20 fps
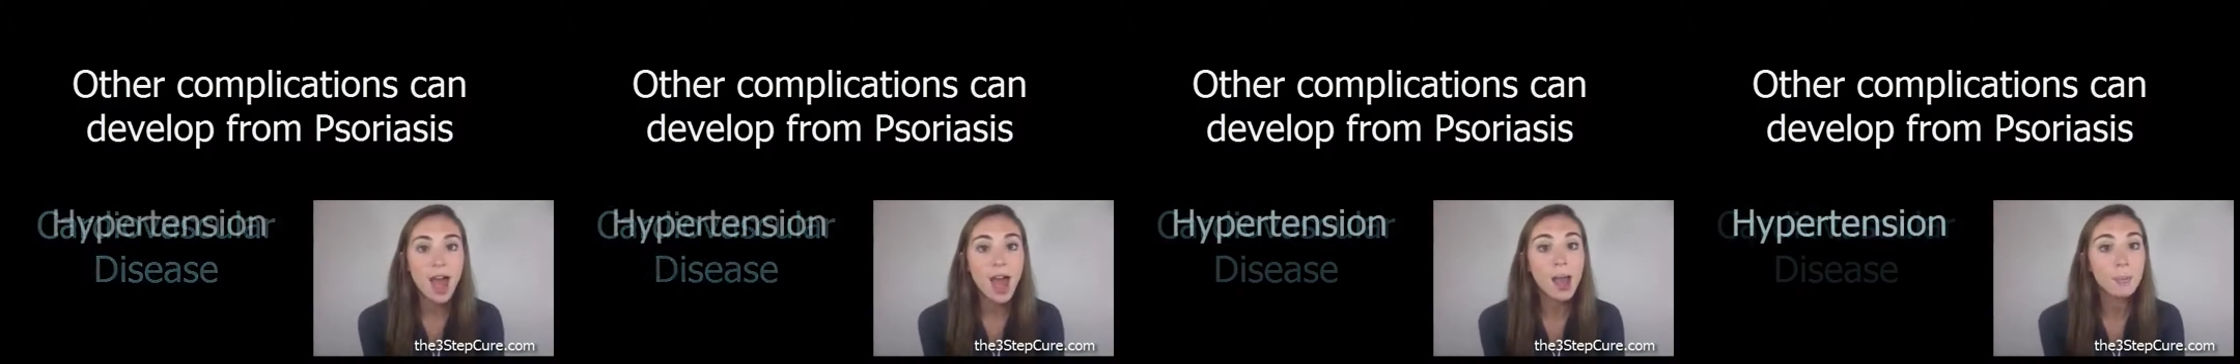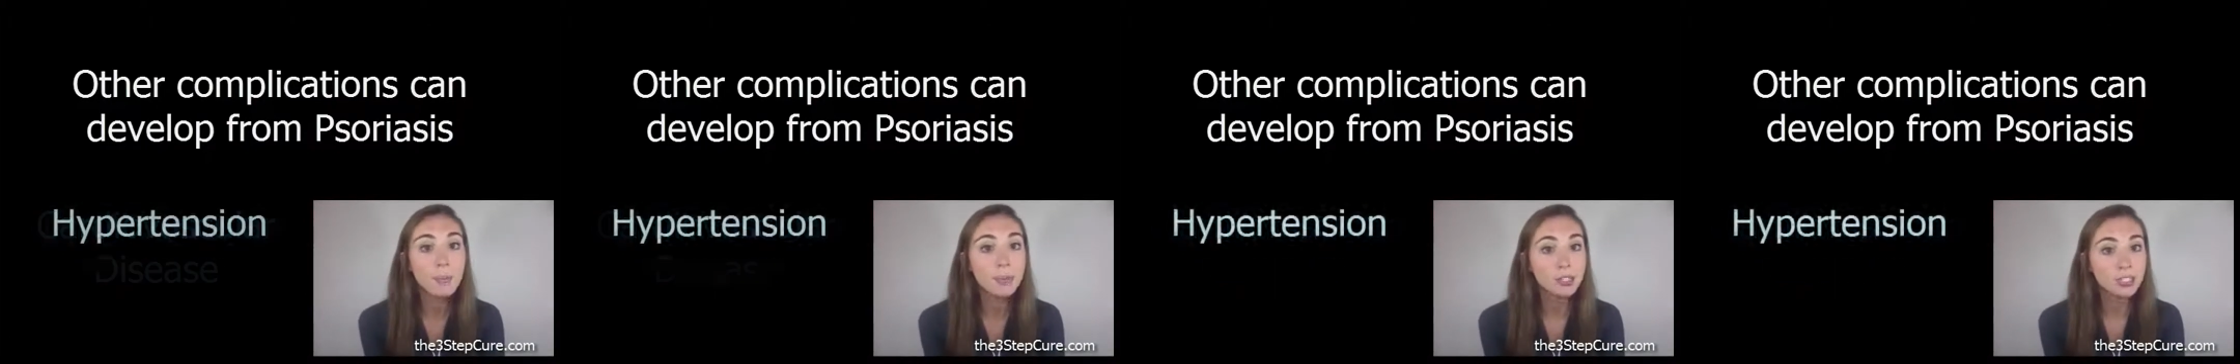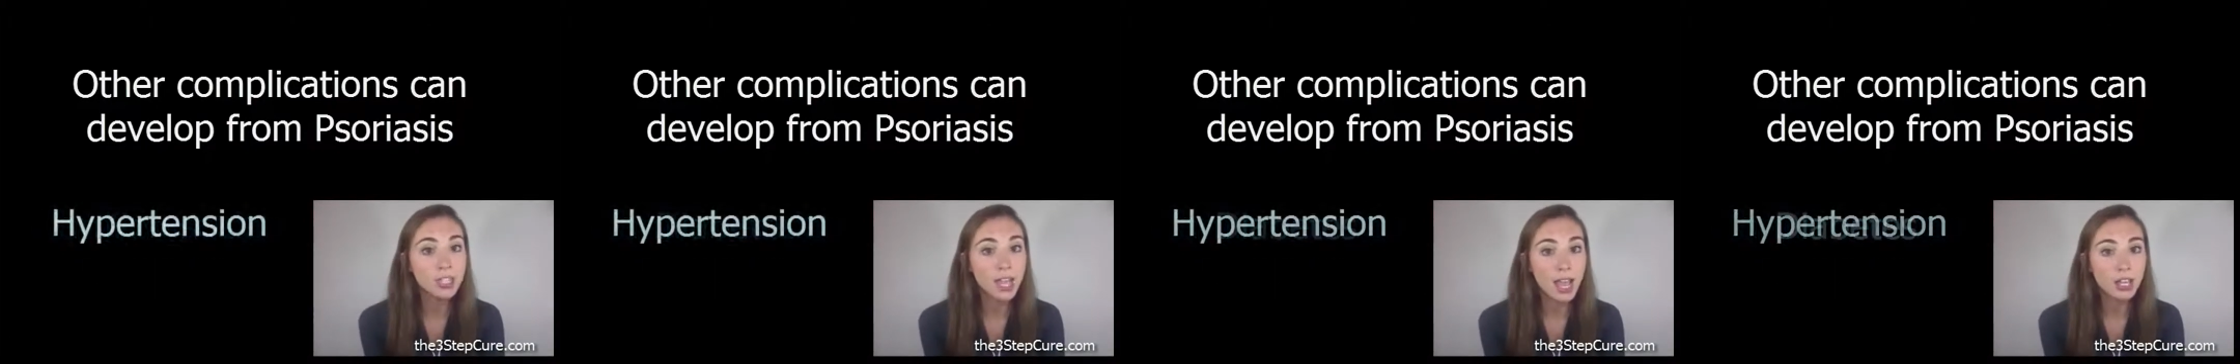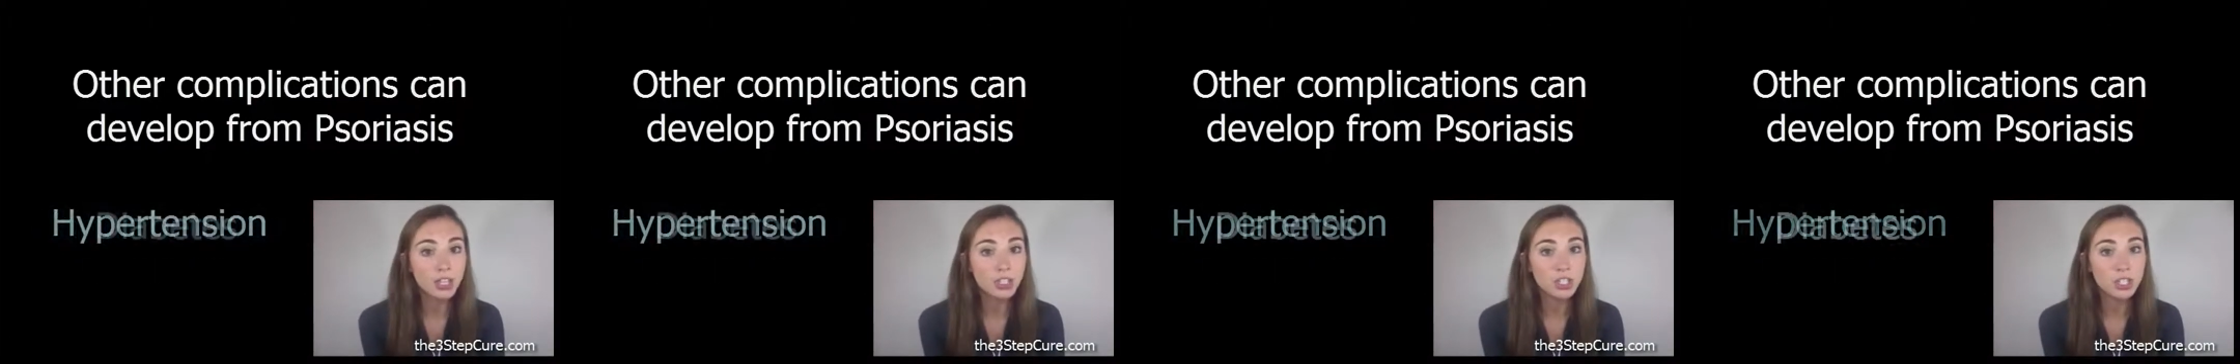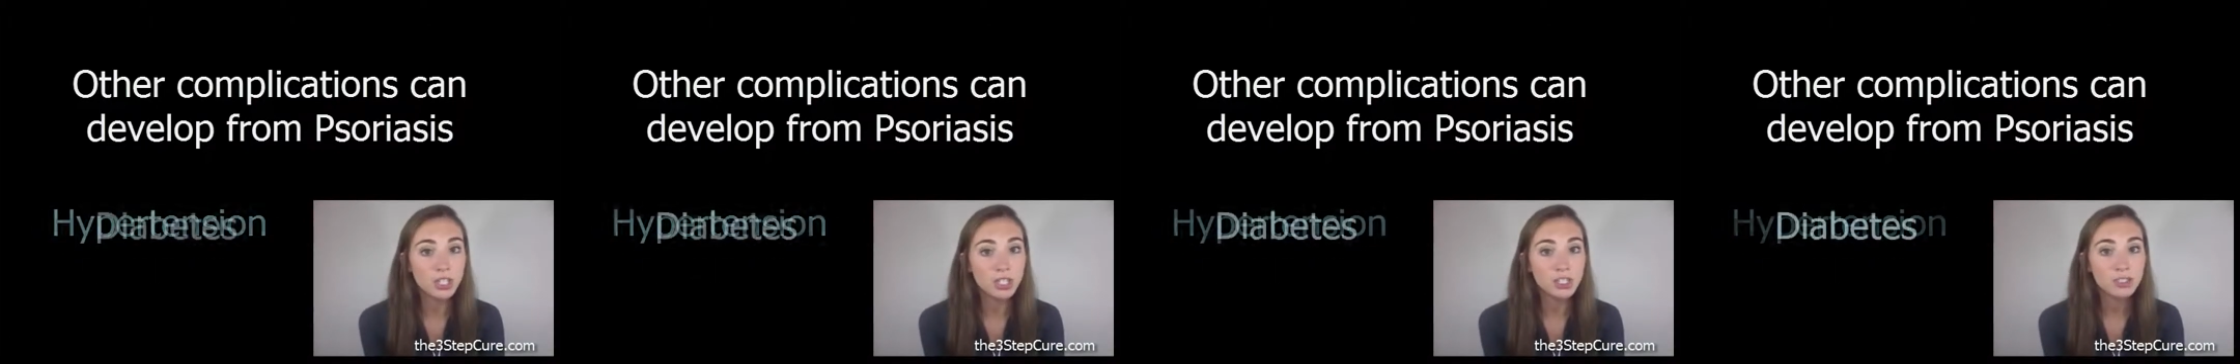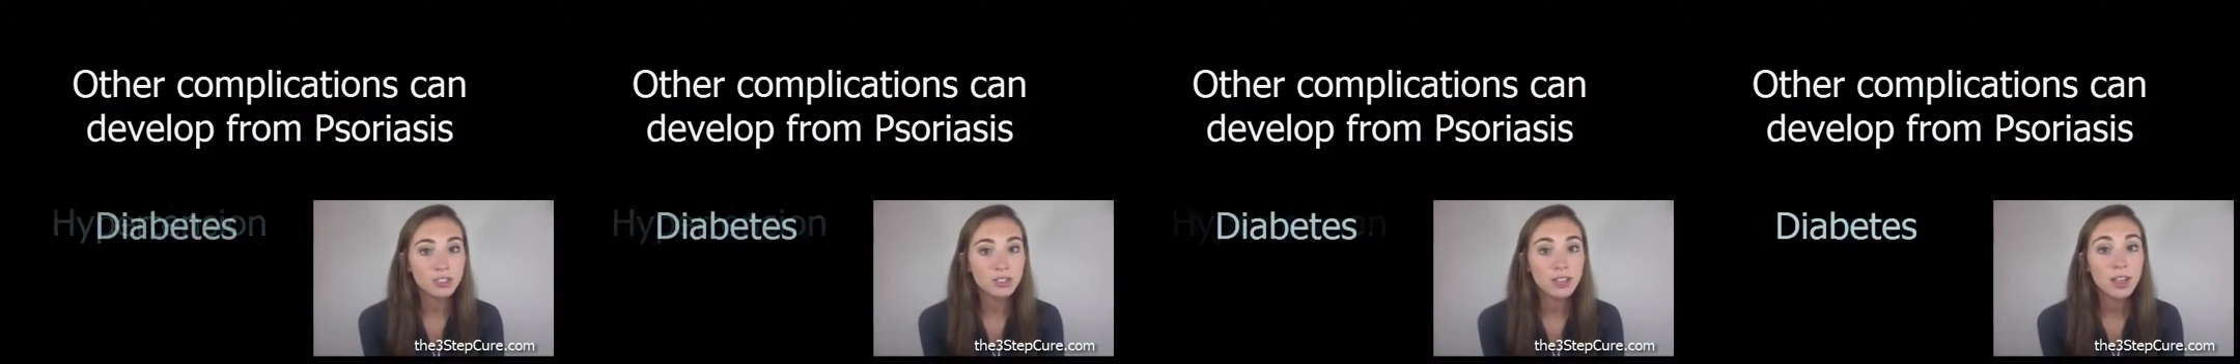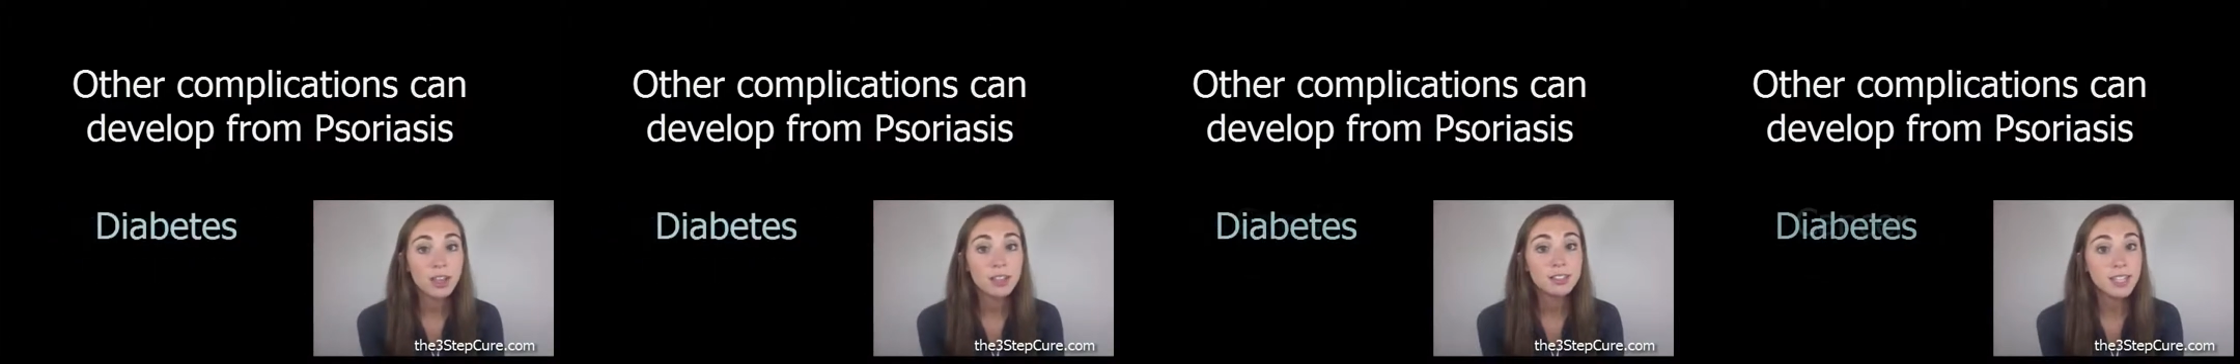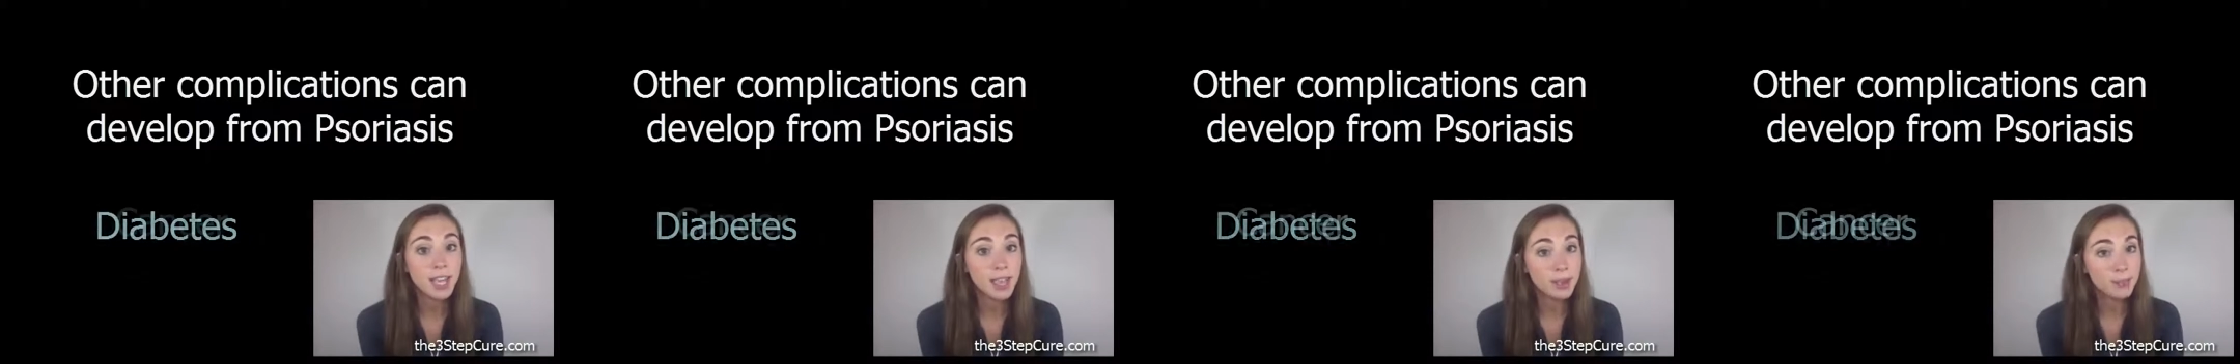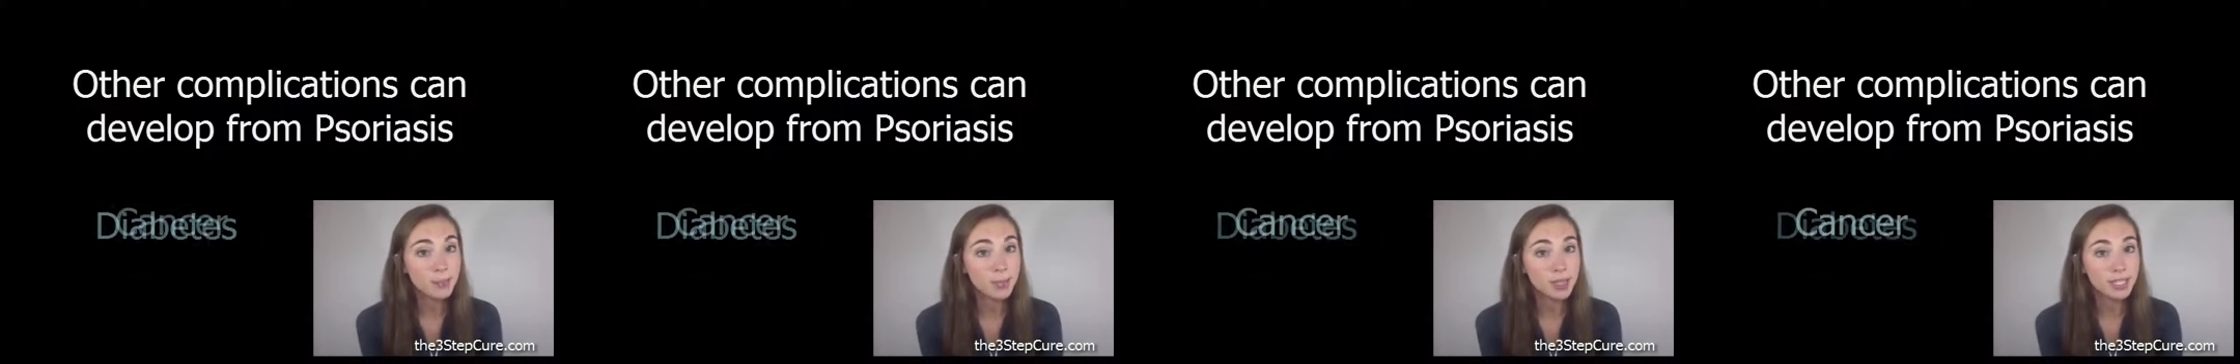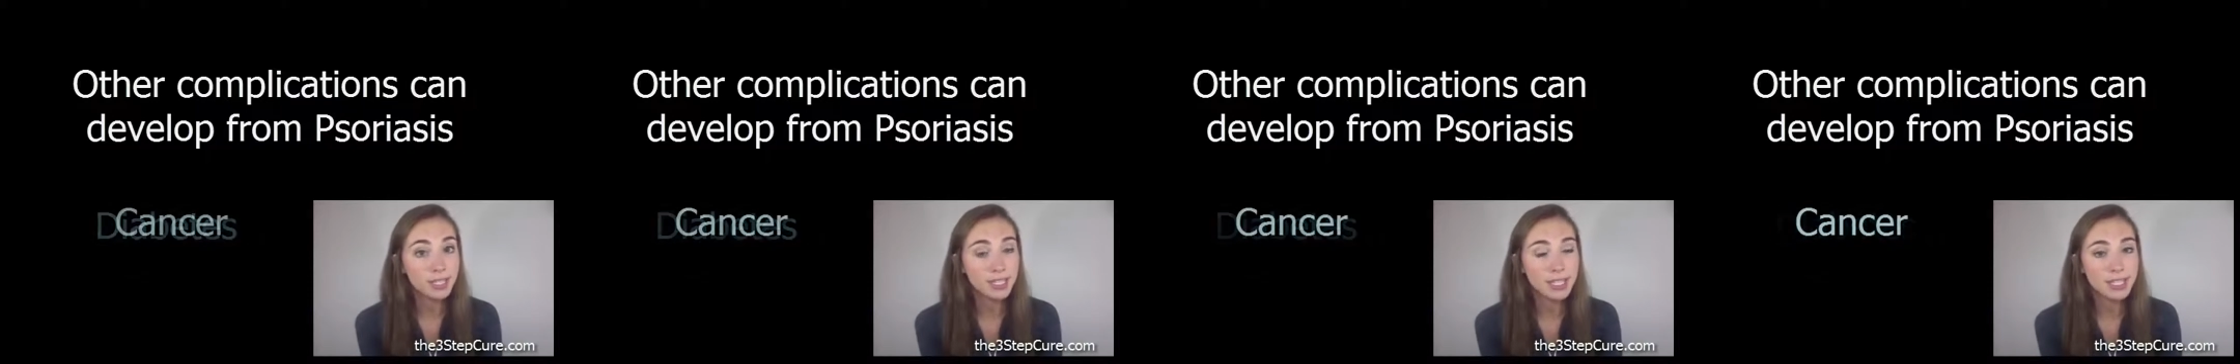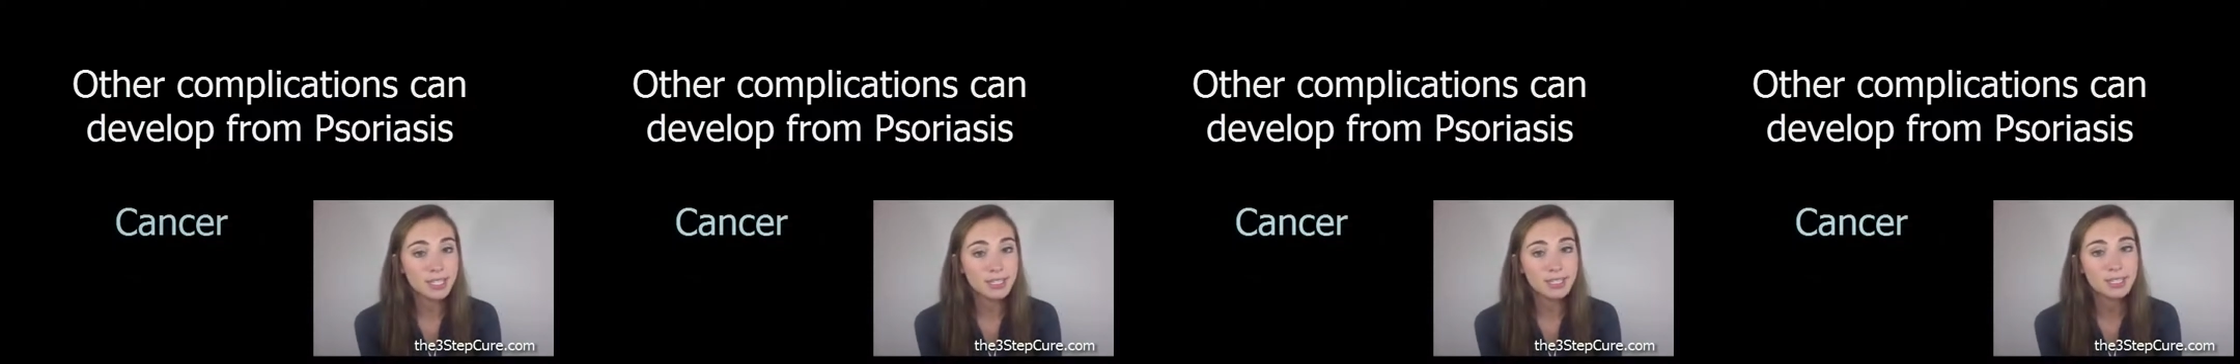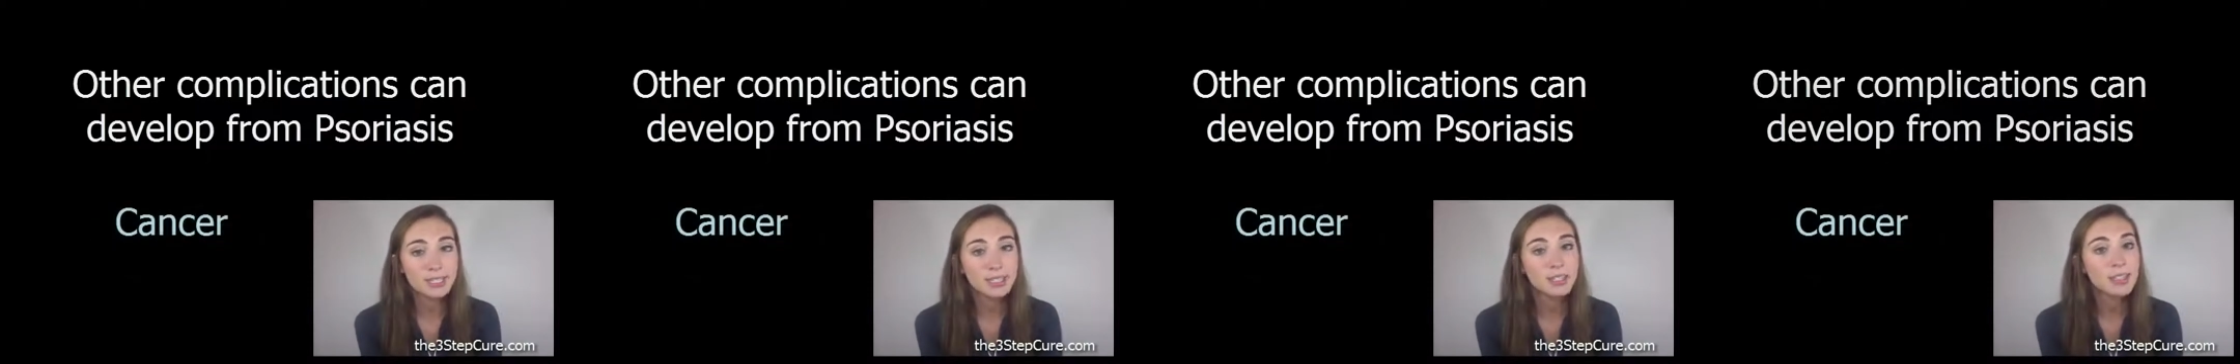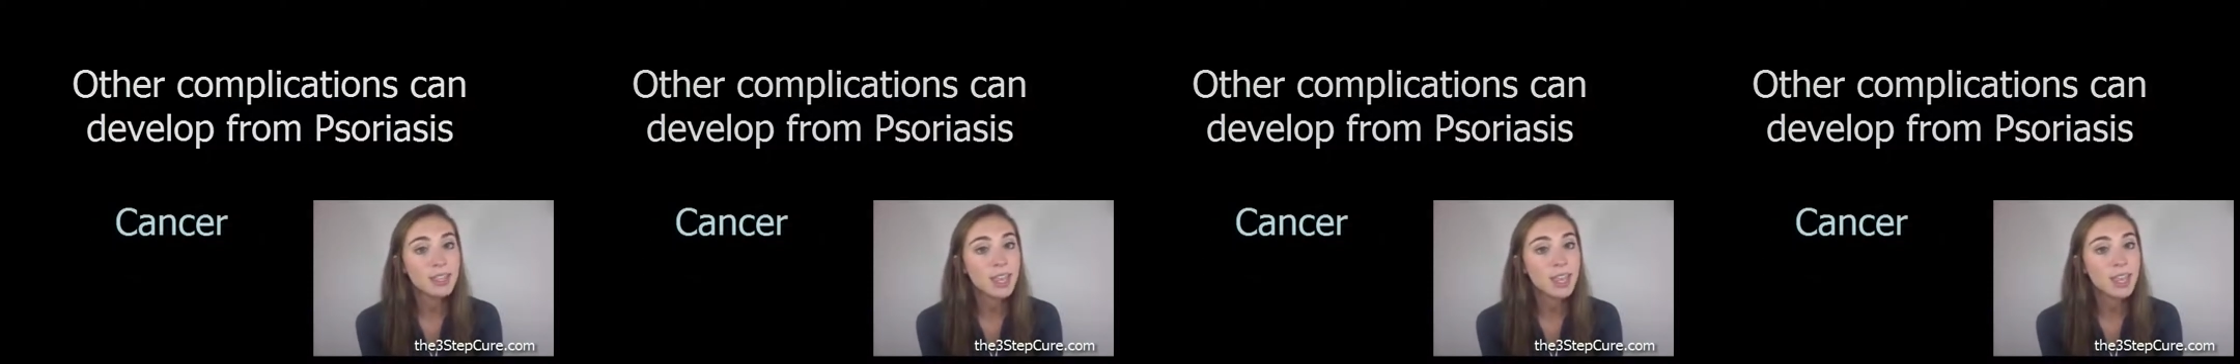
hypertension, diabetes,